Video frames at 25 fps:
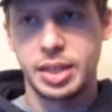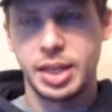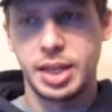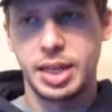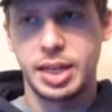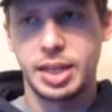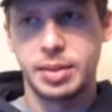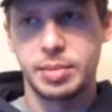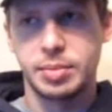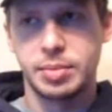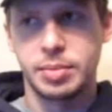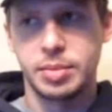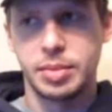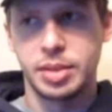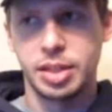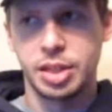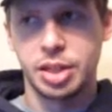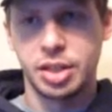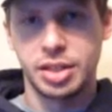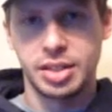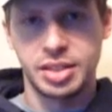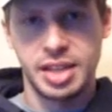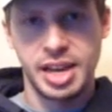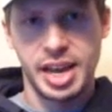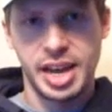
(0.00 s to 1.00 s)
um, a
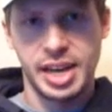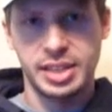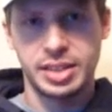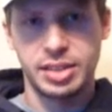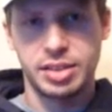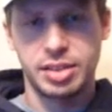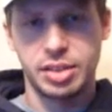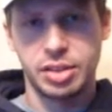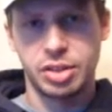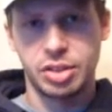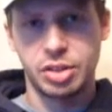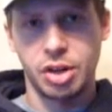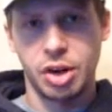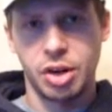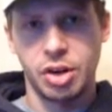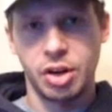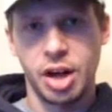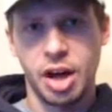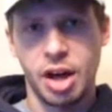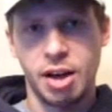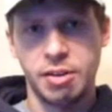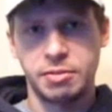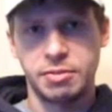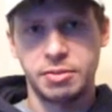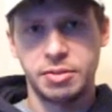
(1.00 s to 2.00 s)
good test to start
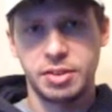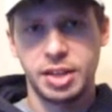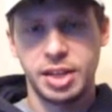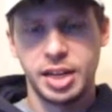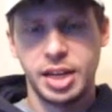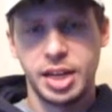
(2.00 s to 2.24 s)
off.